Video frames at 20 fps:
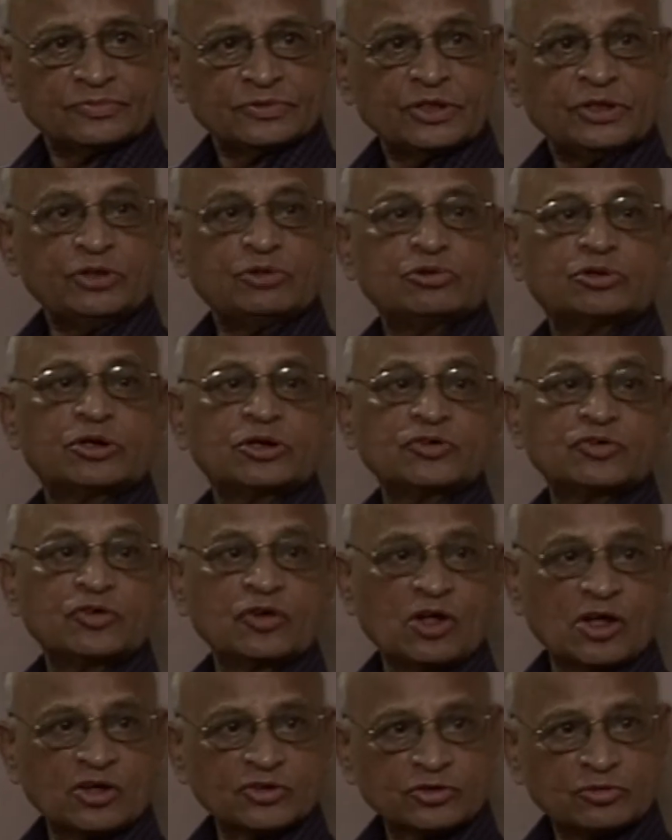The
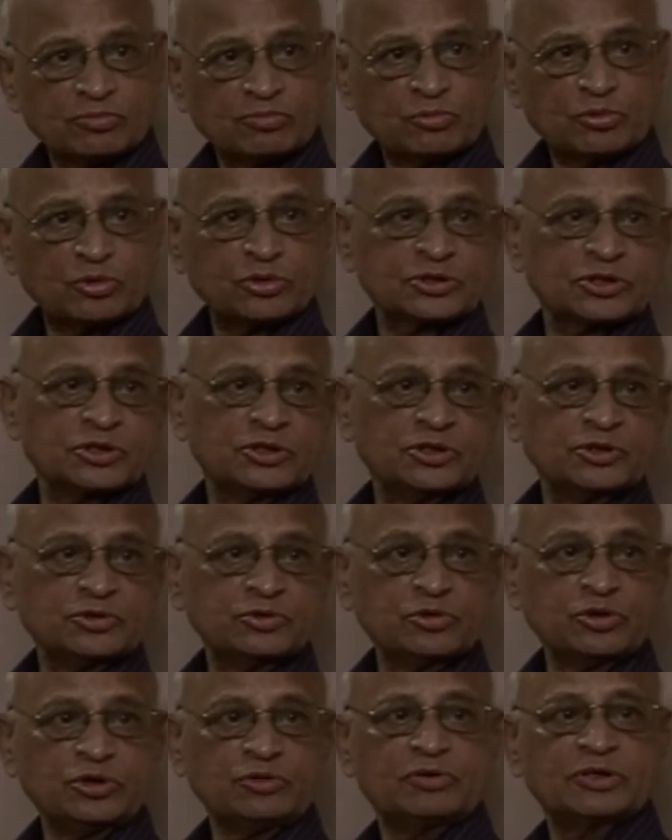Newton's laws of motion
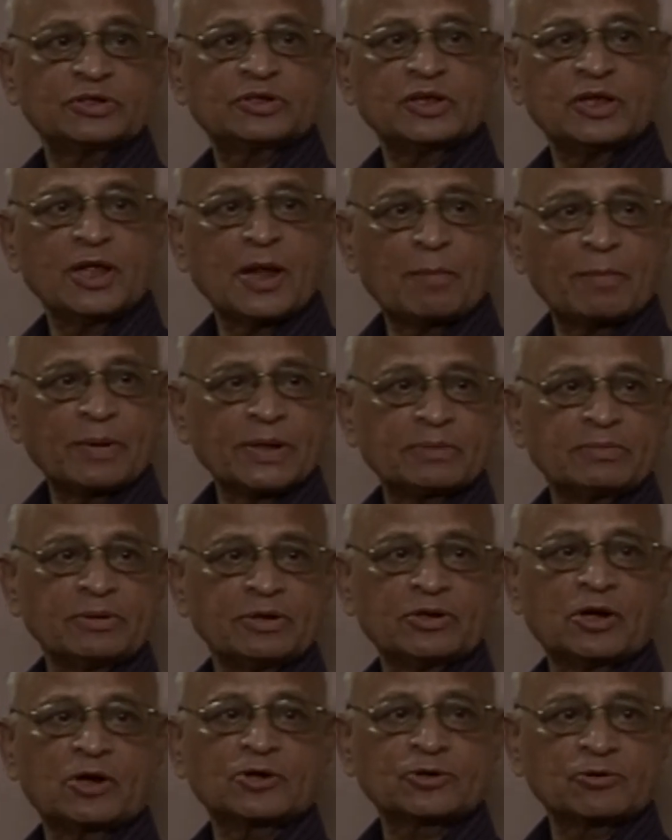is universally
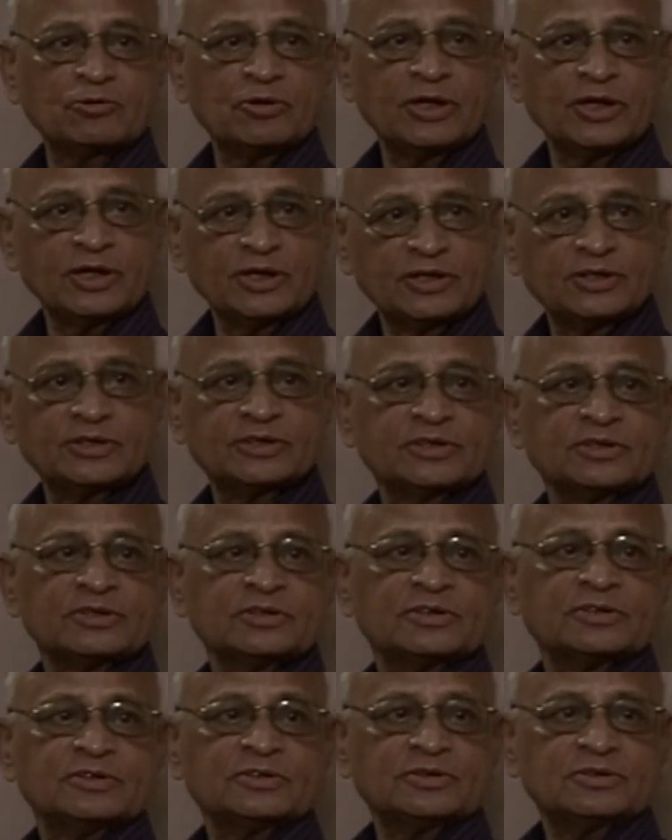applicable, not only in,
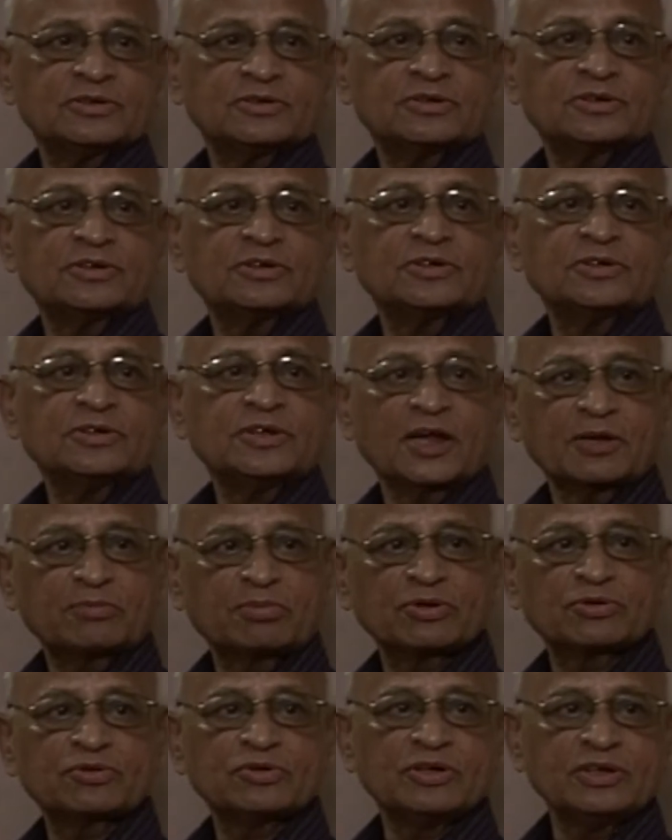
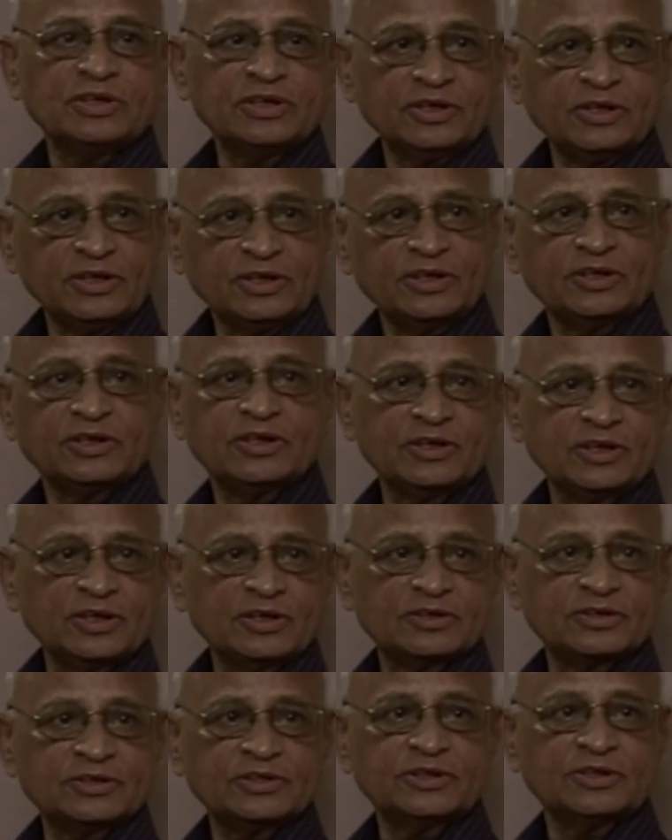in,
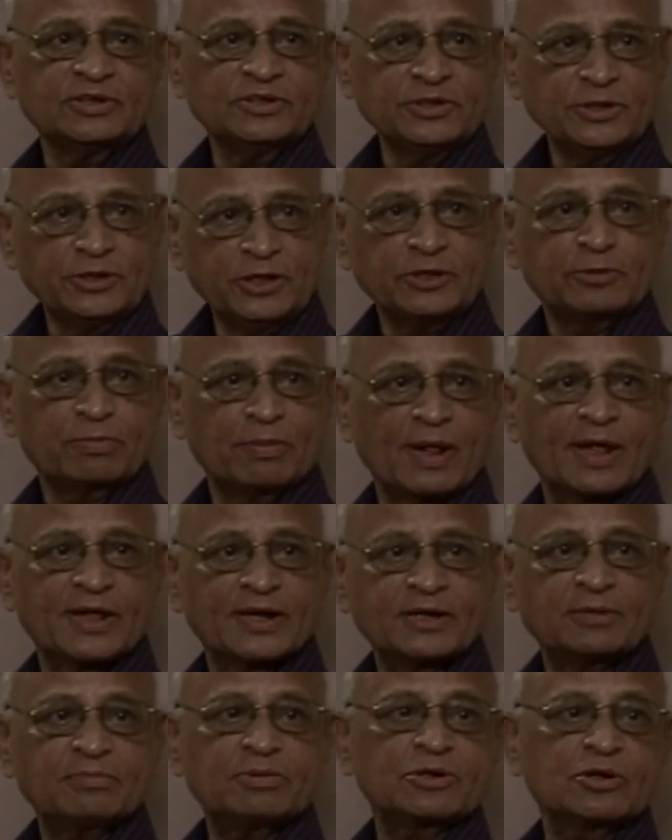in, the, in this
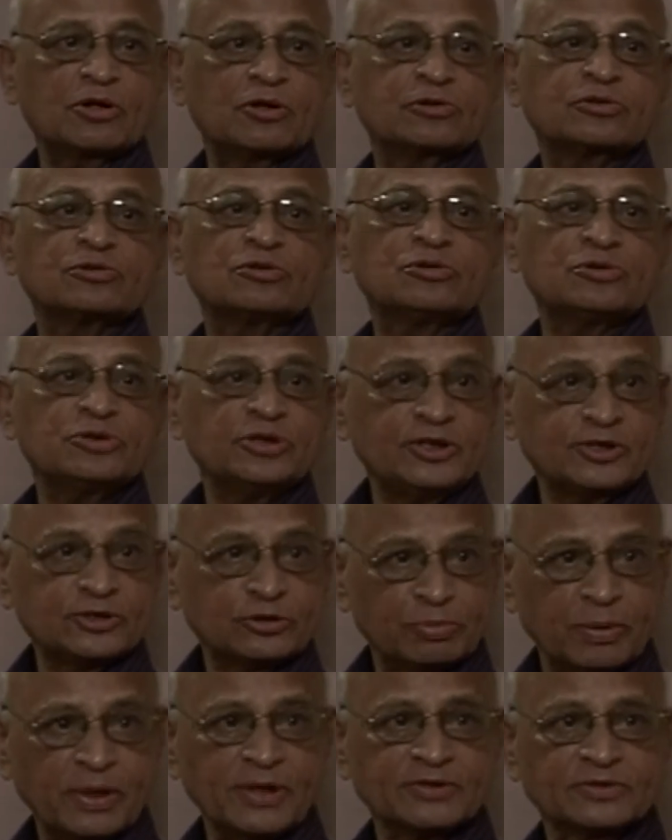planet, but also in
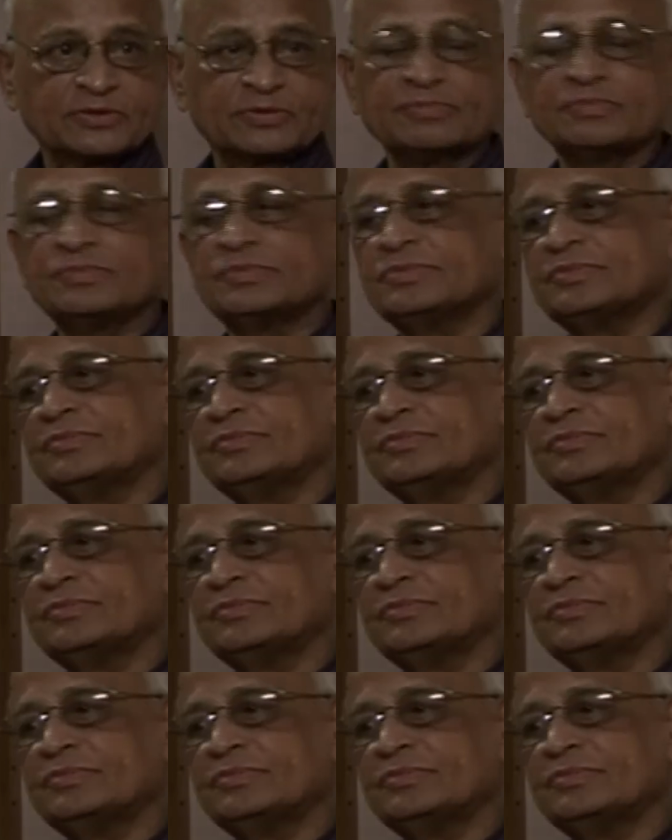space.